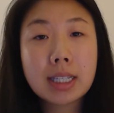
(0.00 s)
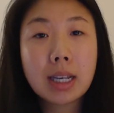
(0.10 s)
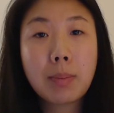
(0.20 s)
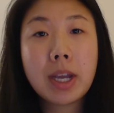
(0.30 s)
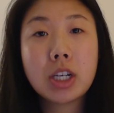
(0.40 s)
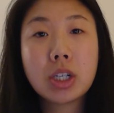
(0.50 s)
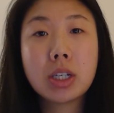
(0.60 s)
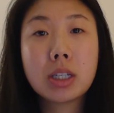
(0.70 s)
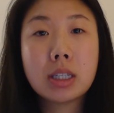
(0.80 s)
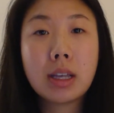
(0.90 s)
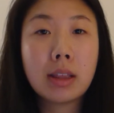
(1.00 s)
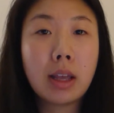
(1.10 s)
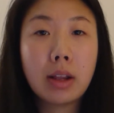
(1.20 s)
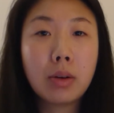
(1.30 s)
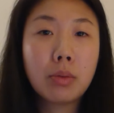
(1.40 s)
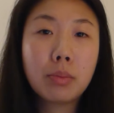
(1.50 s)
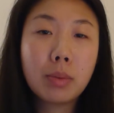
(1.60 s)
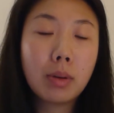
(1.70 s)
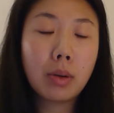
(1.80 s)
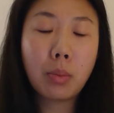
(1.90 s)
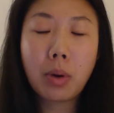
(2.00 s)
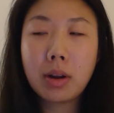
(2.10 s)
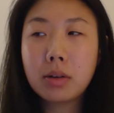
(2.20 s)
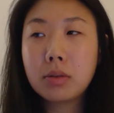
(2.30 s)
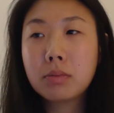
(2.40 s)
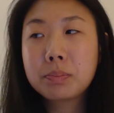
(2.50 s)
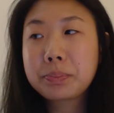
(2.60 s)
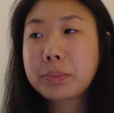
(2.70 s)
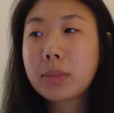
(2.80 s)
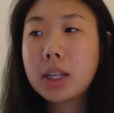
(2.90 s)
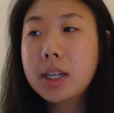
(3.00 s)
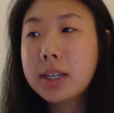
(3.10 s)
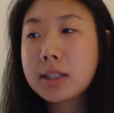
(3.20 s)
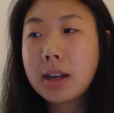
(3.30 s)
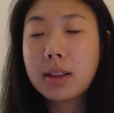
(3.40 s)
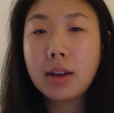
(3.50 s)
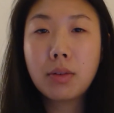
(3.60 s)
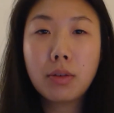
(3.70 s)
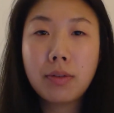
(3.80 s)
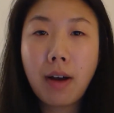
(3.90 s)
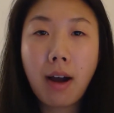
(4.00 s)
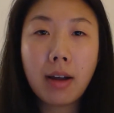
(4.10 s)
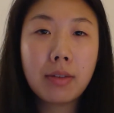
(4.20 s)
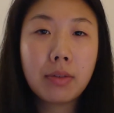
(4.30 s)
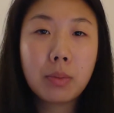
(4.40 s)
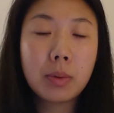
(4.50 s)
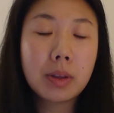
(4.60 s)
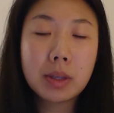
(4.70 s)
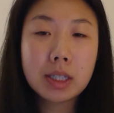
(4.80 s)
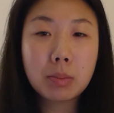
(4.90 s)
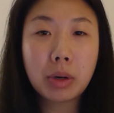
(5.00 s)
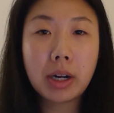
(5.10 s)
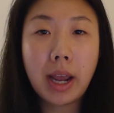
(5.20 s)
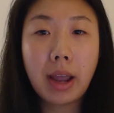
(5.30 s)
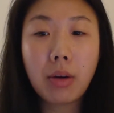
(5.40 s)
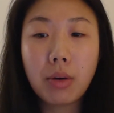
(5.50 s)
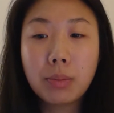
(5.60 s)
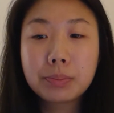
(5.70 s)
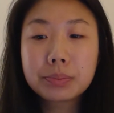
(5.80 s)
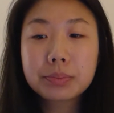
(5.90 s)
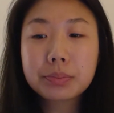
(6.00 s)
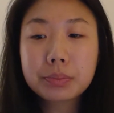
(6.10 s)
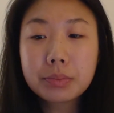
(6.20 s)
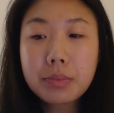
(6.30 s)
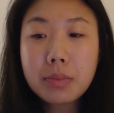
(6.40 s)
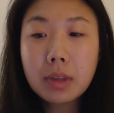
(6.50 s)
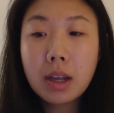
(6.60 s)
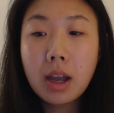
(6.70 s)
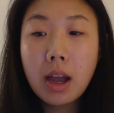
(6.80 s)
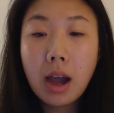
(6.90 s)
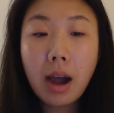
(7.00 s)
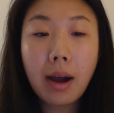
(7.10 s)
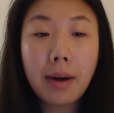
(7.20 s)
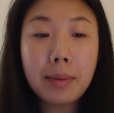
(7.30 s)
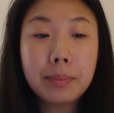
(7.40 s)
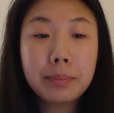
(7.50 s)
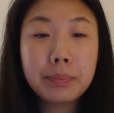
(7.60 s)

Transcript: sick patients, and then like 1 ESI level 5 with a sprained ankle. I